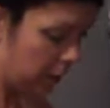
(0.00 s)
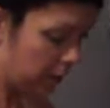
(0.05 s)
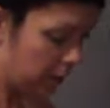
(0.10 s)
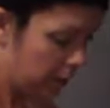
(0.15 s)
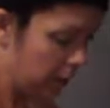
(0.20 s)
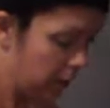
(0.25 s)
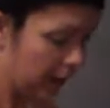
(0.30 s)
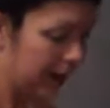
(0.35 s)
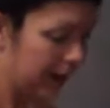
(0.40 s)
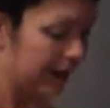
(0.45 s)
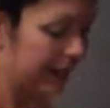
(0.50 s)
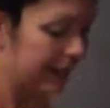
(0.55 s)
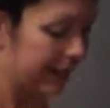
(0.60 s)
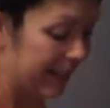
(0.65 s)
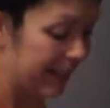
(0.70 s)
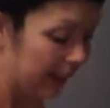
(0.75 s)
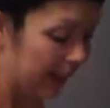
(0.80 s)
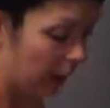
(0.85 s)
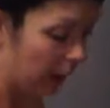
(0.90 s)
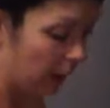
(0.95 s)

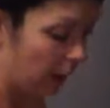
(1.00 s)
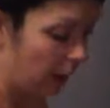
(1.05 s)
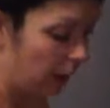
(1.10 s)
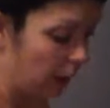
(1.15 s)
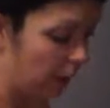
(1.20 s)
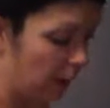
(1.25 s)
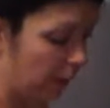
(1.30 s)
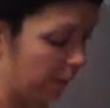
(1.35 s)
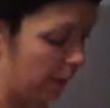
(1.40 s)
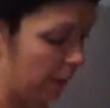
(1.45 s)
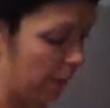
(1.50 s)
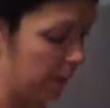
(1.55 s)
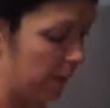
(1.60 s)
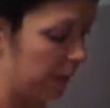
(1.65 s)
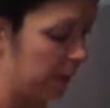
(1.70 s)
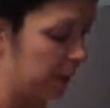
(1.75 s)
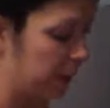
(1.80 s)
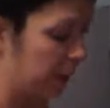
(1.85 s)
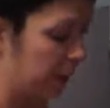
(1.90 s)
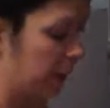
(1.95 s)
idea of
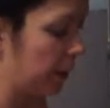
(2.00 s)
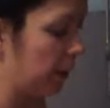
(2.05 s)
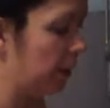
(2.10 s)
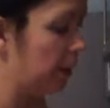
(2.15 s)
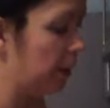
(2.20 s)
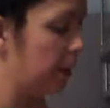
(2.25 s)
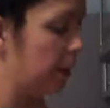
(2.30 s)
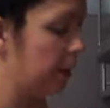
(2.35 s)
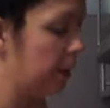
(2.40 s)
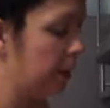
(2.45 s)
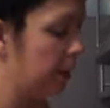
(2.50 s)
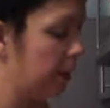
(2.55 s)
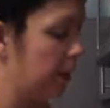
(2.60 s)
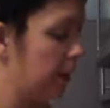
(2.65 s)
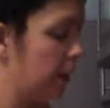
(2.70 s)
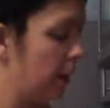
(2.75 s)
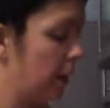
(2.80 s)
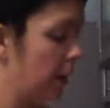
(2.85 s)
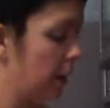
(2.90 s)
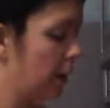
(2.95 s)
hibiscus
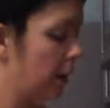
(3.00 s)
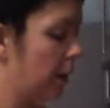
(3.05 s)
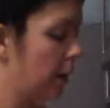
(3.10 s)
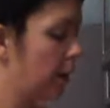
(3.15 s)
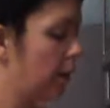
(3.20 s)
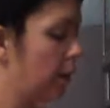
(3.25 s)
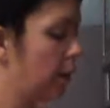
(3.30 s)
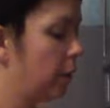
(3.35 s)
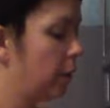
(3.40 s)
instead of